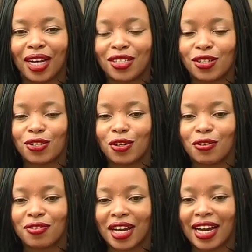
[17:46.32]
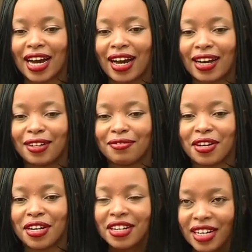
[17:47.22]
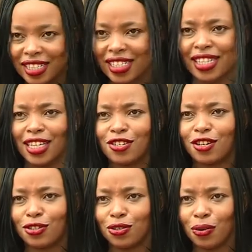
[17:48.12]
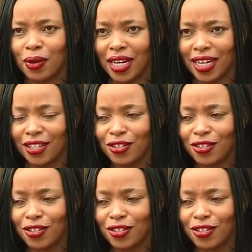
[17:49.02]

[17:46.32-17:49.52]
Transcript: sort of like a very crazy thing you're doing.